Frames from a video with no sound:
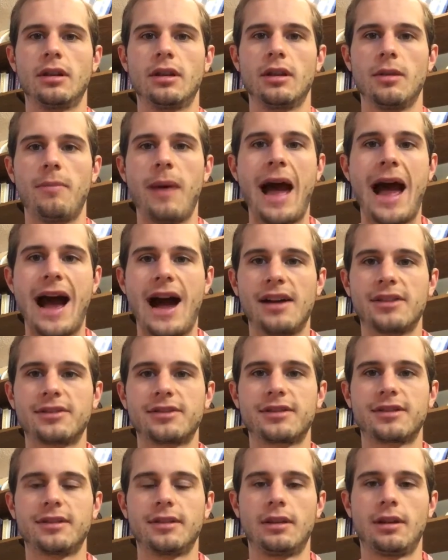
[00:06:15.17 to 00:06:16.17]
the
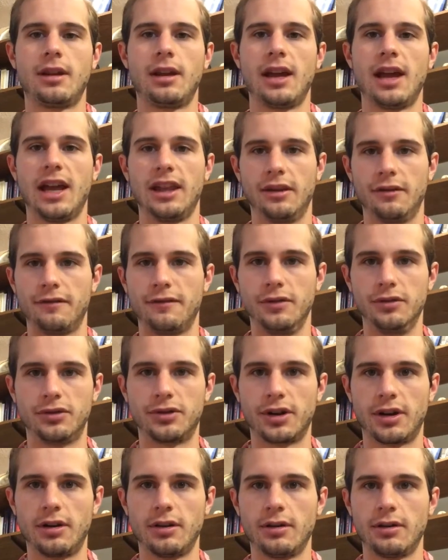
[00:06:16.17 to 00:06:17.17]
past and the
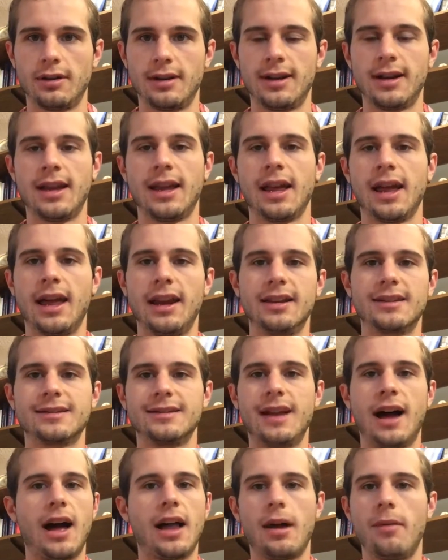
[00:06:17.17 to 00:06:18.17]
future and it's
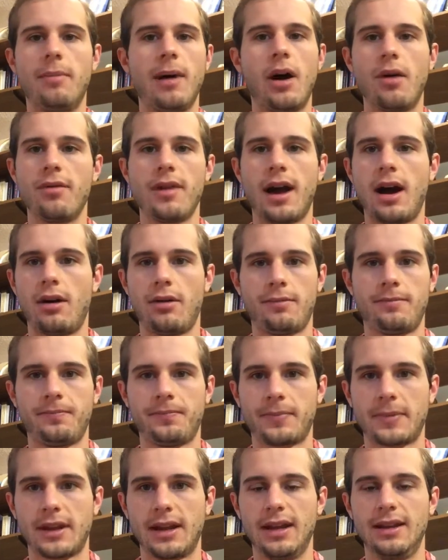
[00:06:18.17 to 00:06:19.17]
not about now
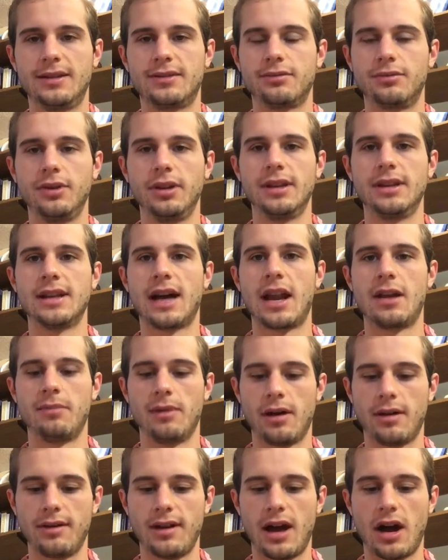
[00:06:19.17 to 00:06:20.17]
it's really not
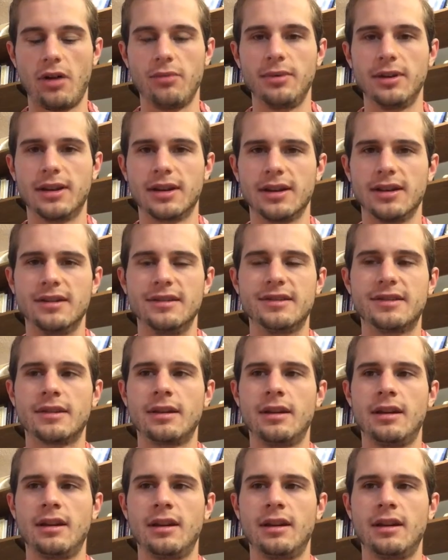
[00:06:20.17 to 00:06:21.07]
about now because